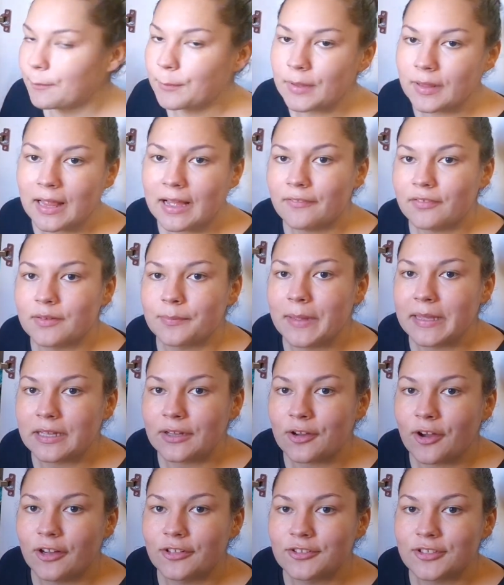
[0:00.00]
I will have to make
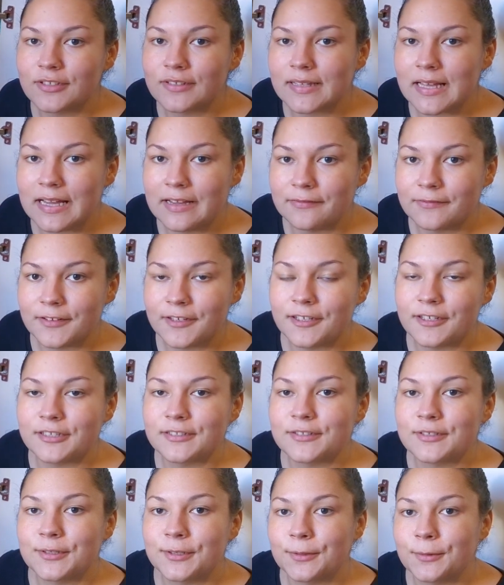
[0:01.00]
a conscious effort
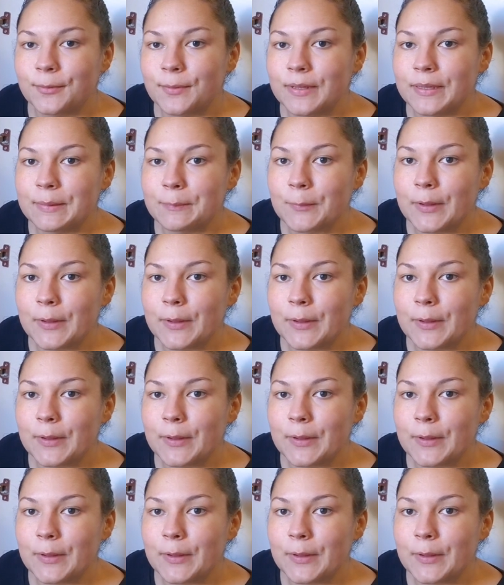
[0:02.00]
to,